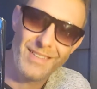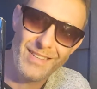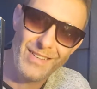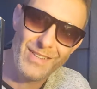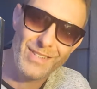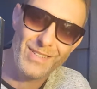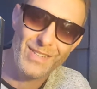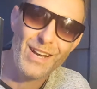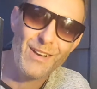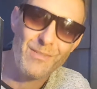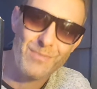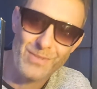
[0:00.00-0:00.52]

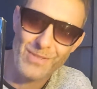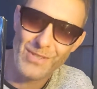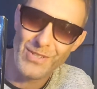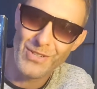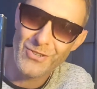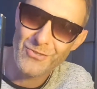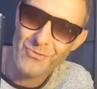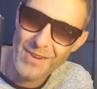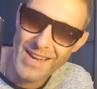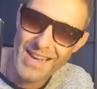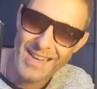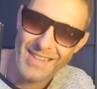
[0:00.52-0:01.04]
It's absolutely
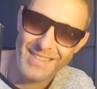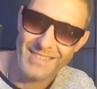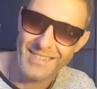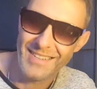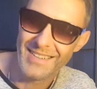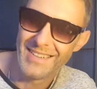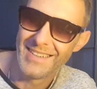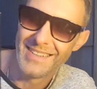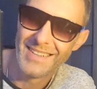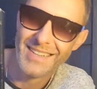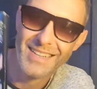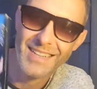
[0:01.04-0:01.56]
great.
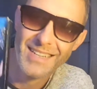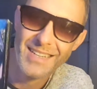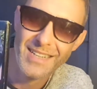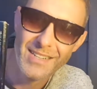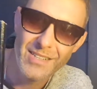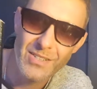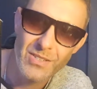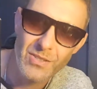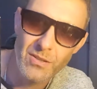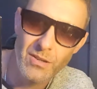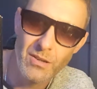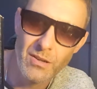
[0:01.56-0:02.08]

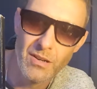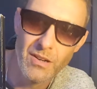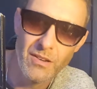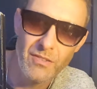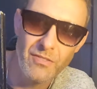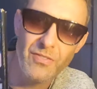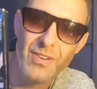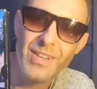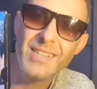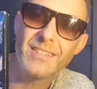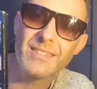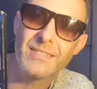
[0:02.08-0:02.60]
So
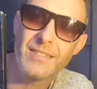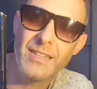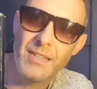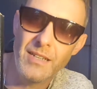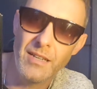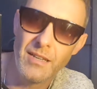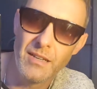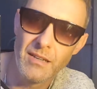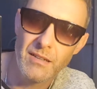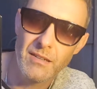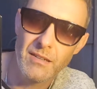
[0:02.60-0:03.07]
Vice City,